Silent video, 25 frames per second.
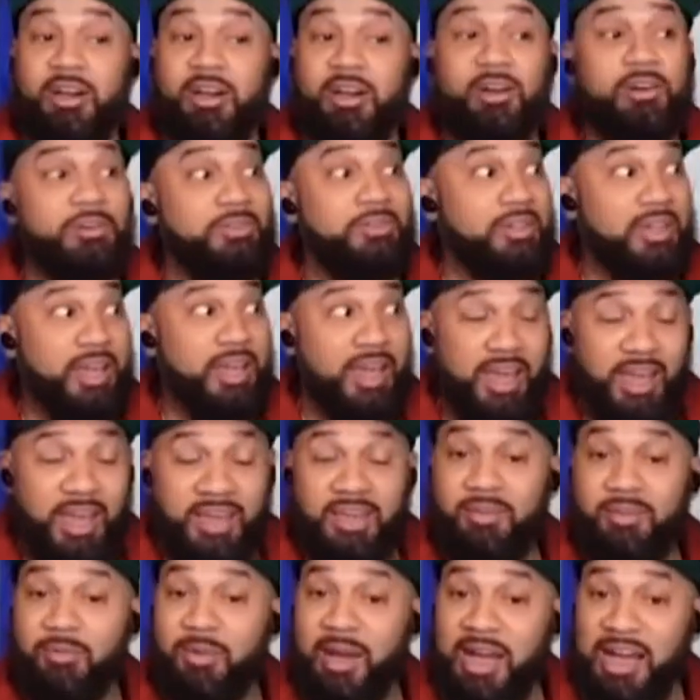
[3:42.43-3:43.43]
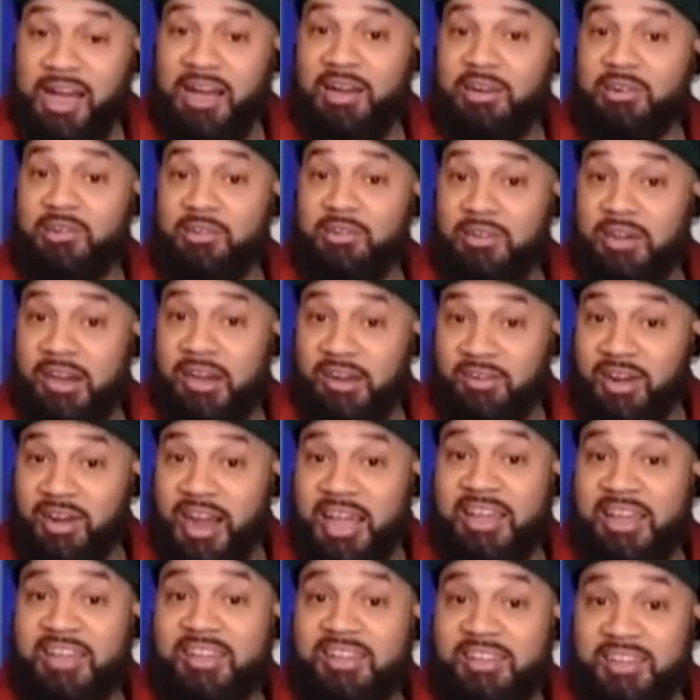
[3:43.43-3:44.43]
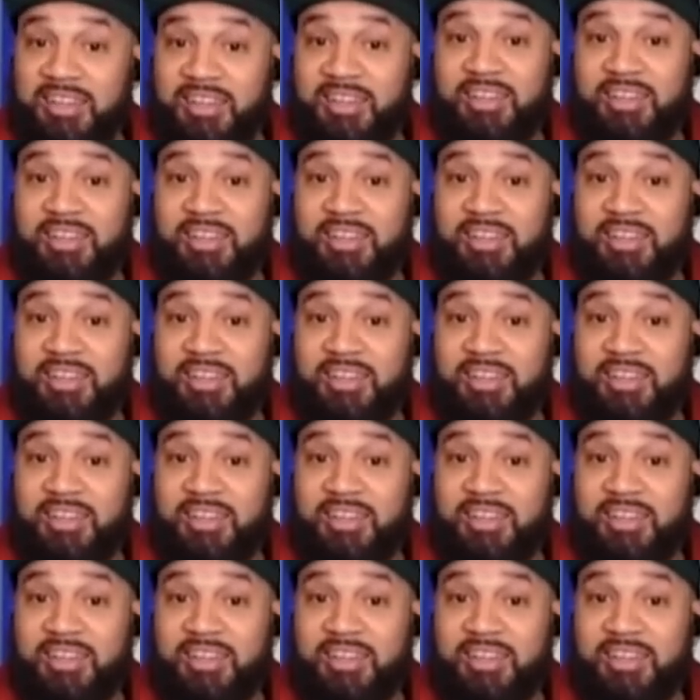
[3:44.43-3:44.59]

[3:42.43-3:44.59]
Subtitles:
Okay, wow, all right.